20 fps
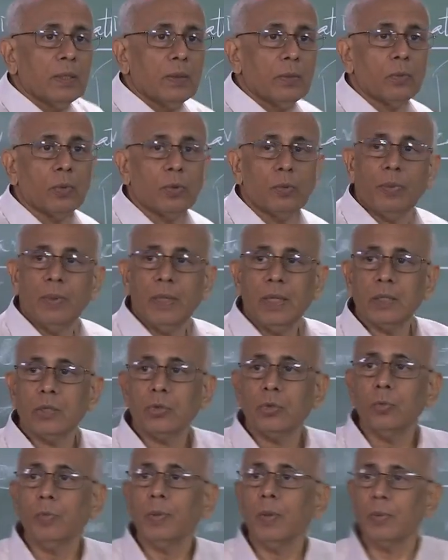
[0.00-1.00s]
would be a
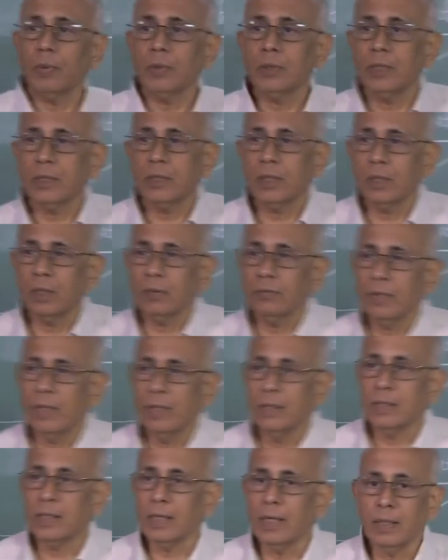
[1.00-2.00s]
superposition of the
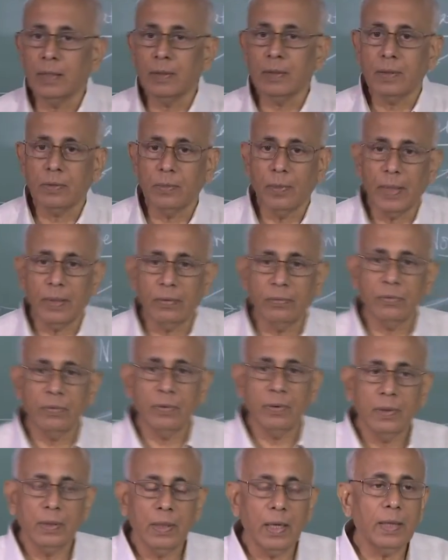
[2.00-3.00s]
incident wave
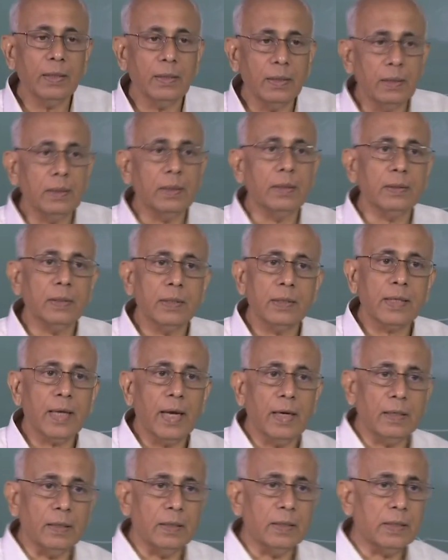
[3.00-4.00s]
and the
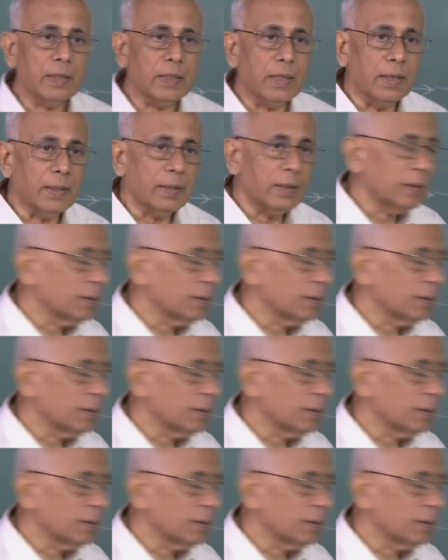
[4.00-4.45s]
scattered state.